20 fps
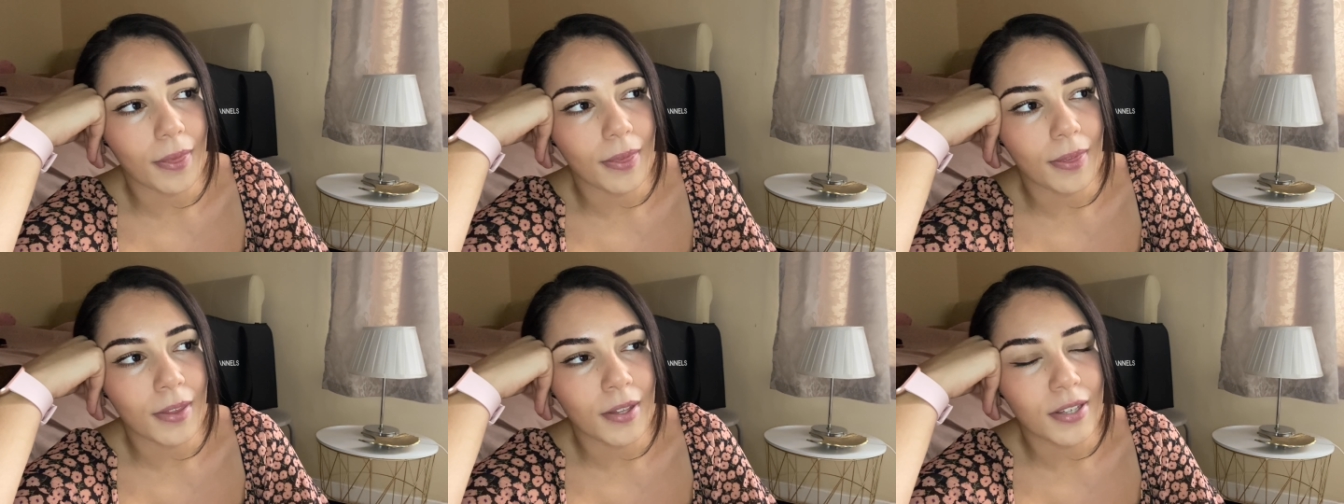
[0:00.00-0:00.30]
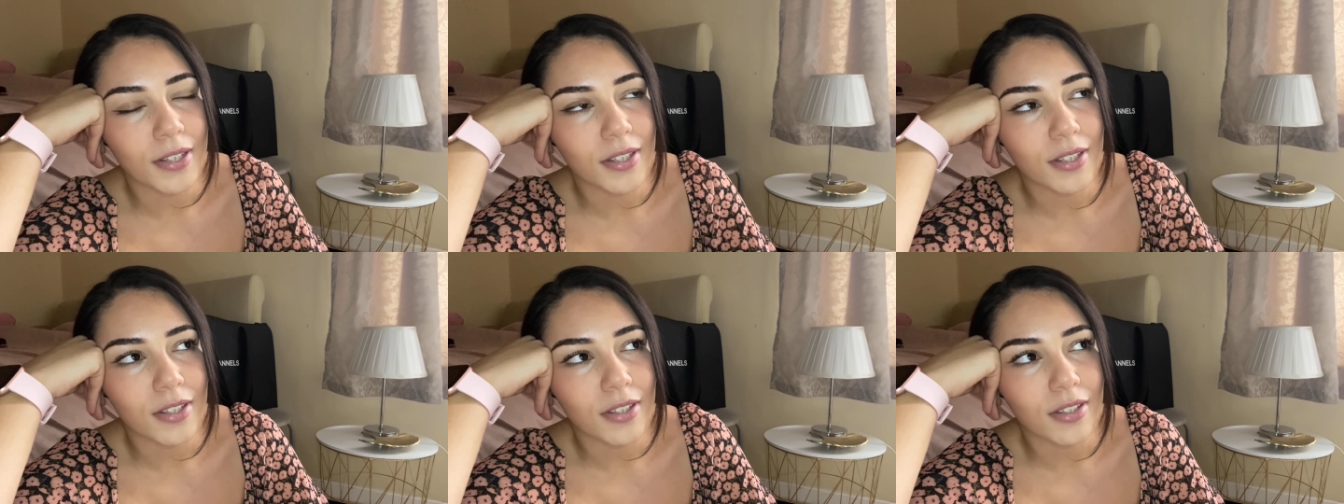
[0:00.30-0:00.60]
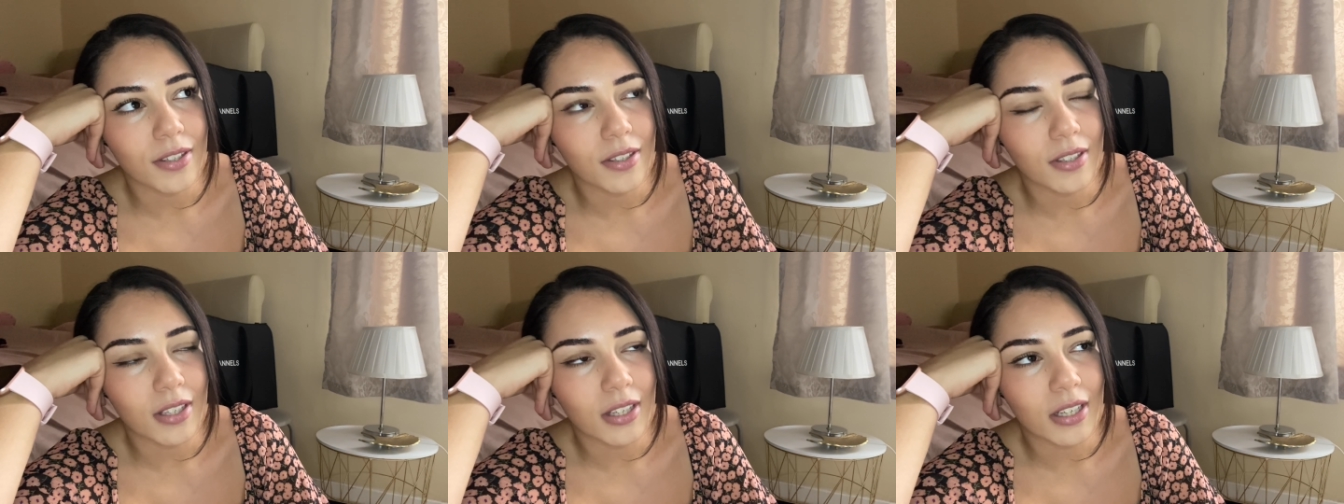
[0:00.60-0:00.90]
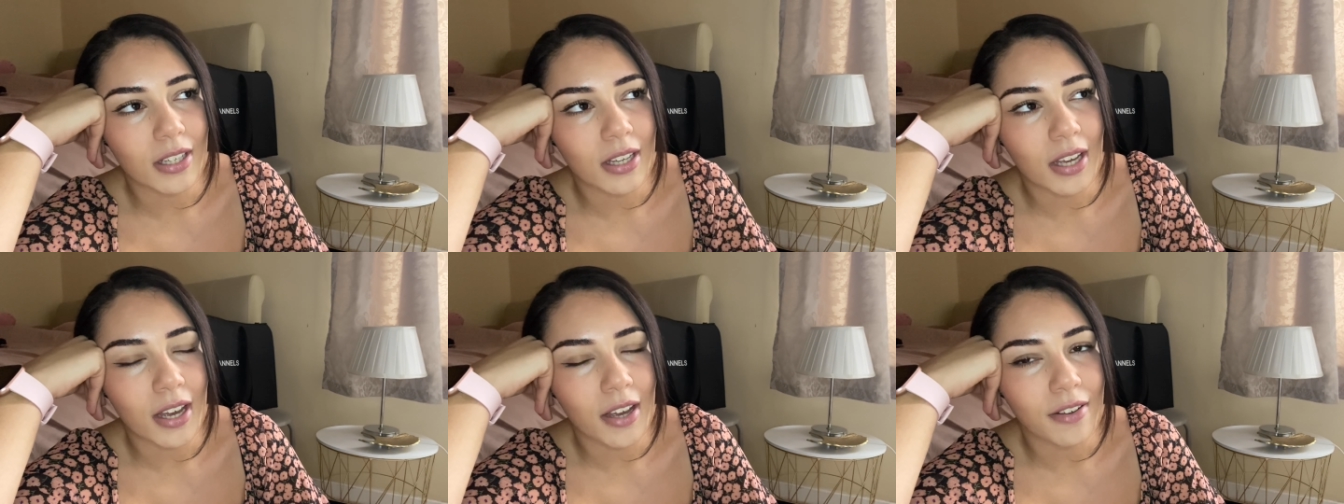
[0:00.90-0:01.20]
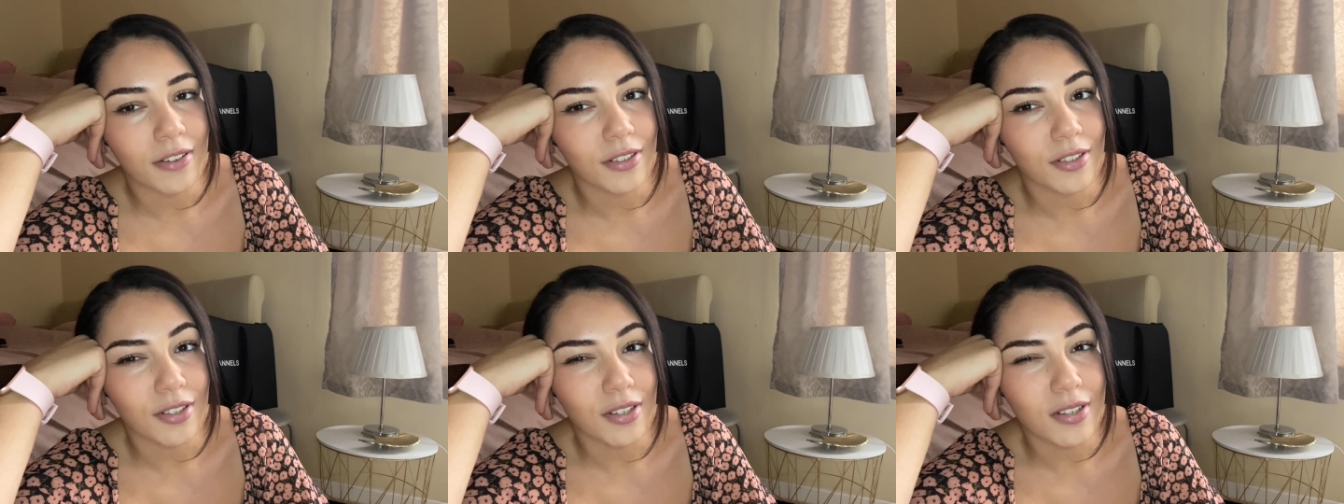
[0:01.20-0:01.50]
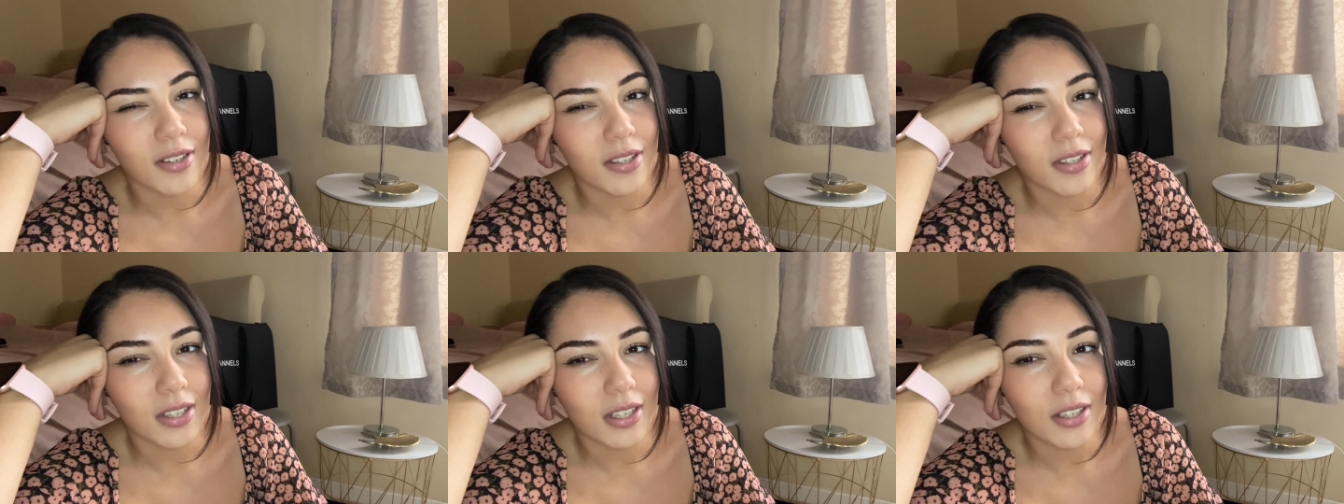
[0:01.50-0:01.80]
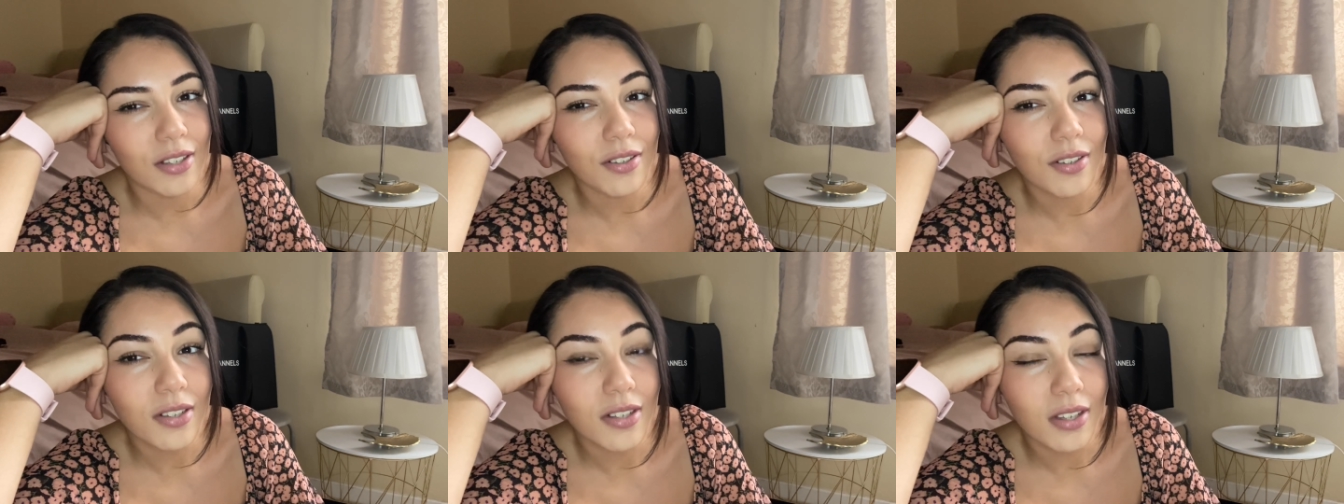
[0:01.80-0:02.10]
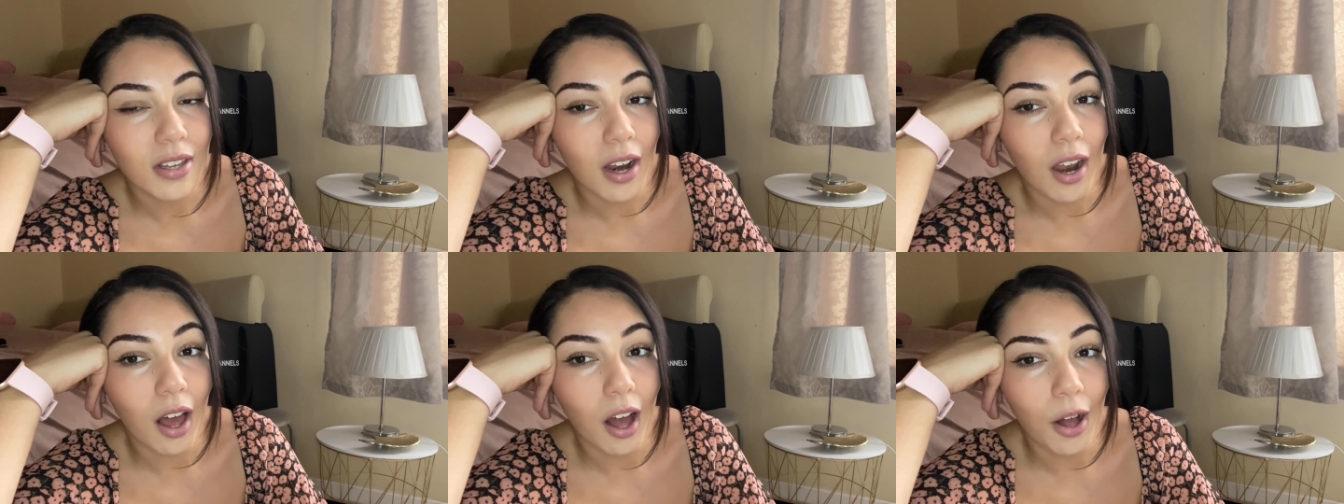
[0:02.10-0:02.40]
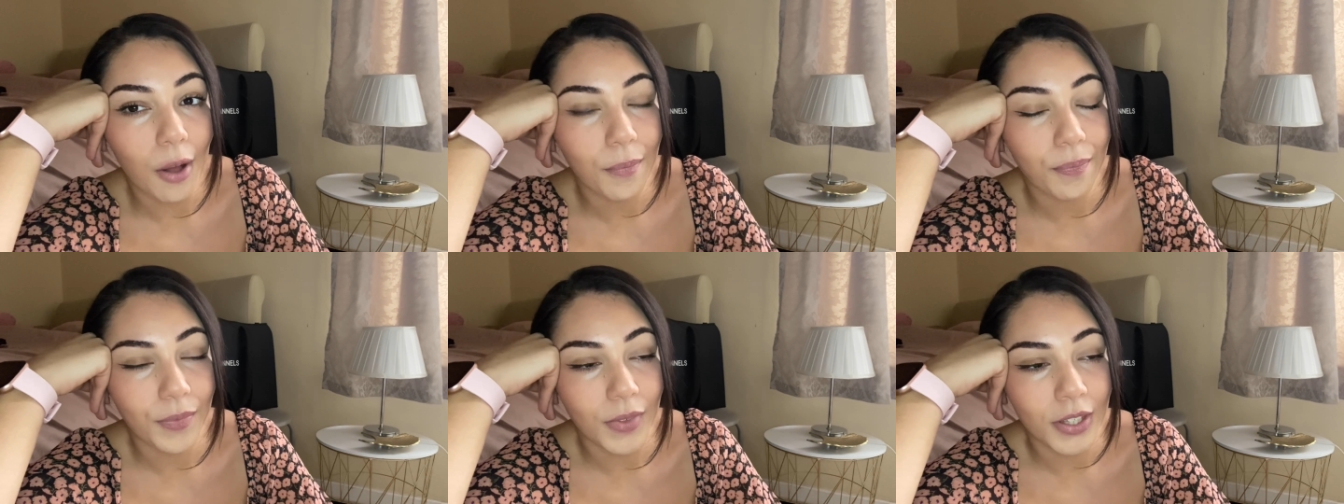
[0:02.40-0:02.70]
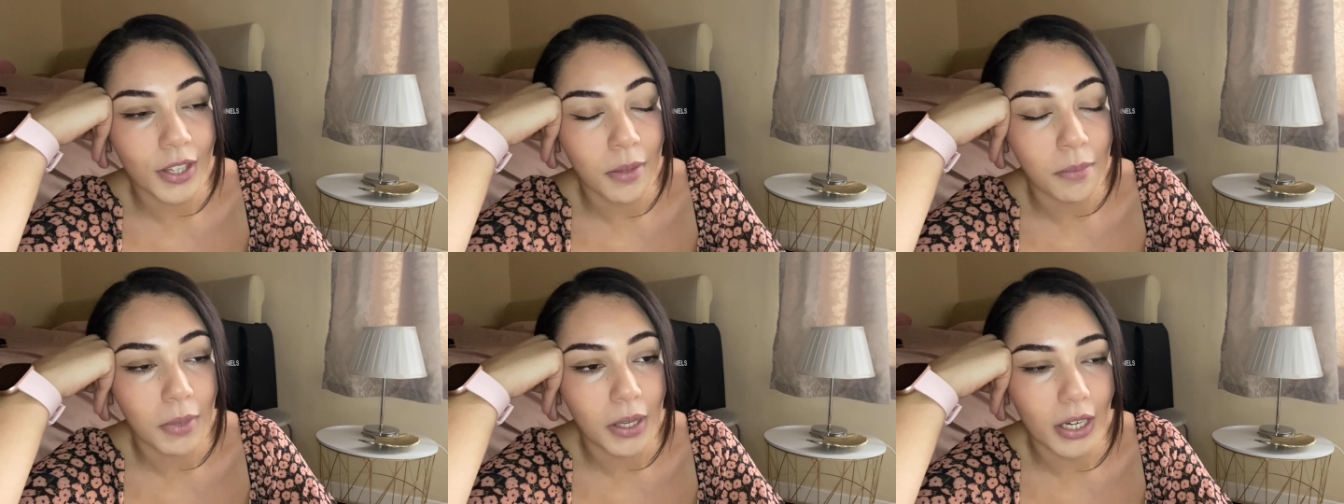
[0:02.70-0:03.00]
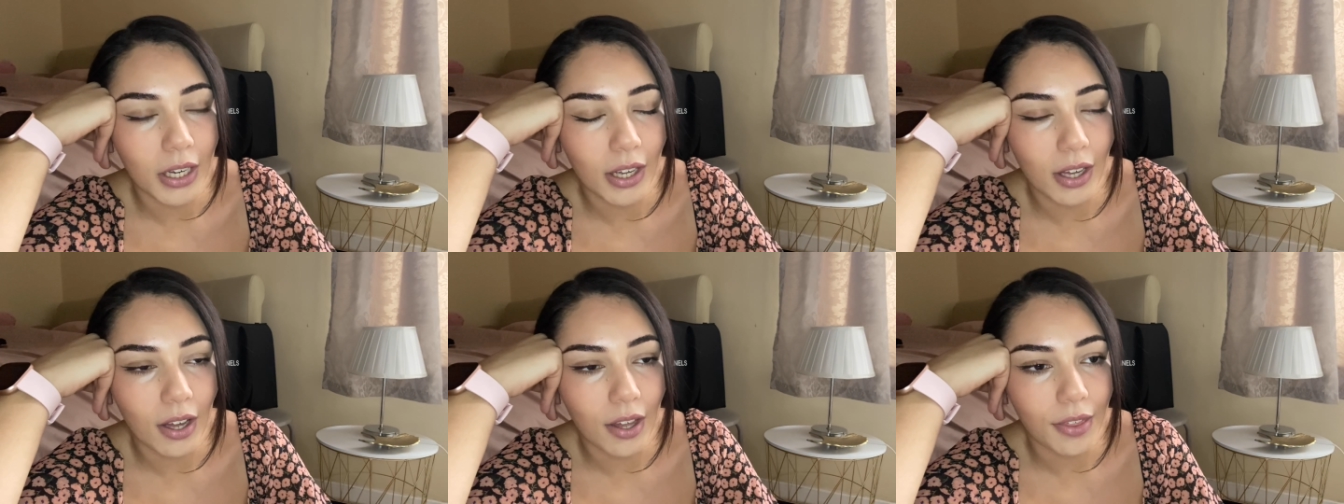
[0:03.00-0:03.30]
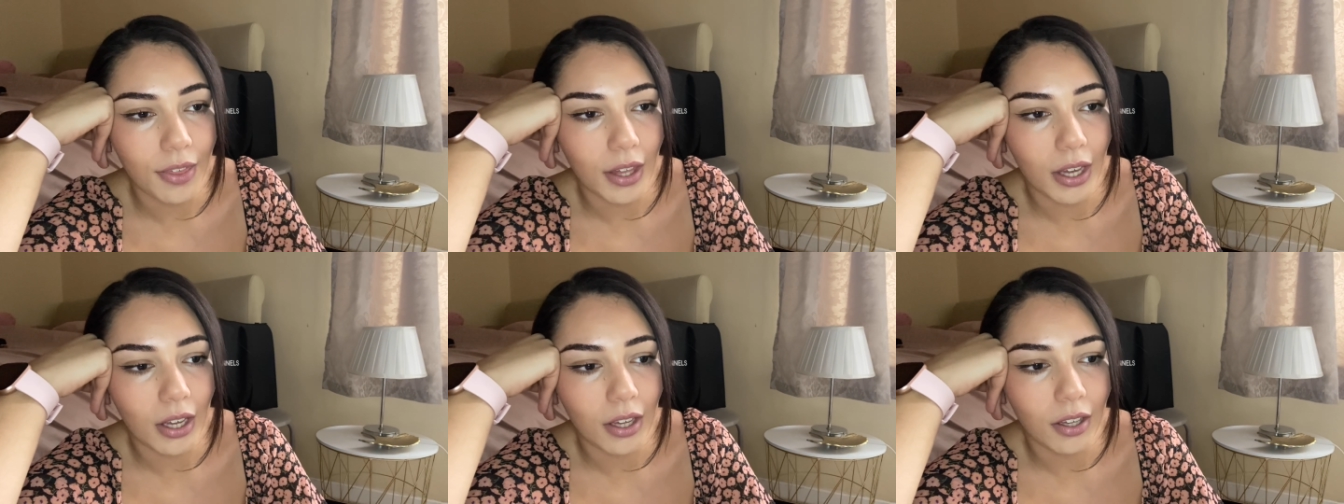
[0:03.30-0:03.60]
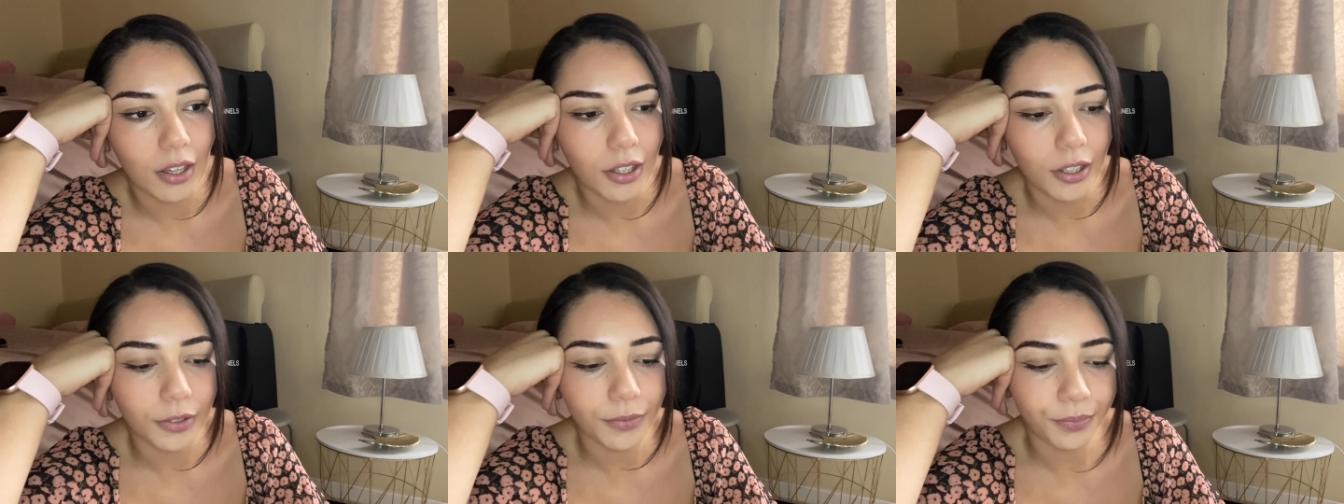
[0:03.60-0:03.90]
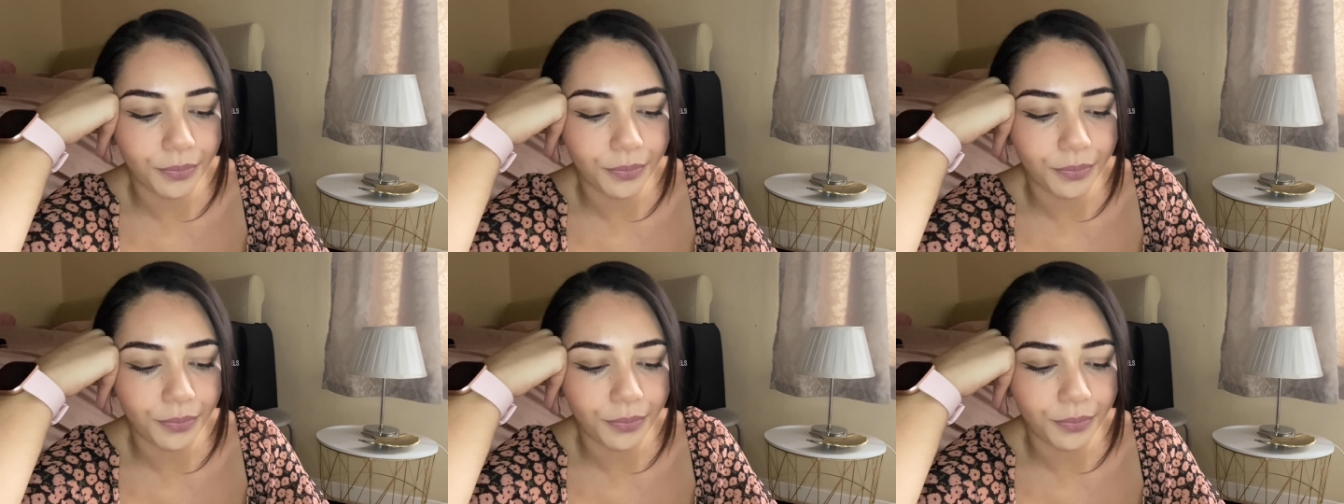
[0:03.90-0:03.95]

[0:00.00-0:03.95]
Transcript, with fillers: this, yeah, it's just a lot at the minute, I think.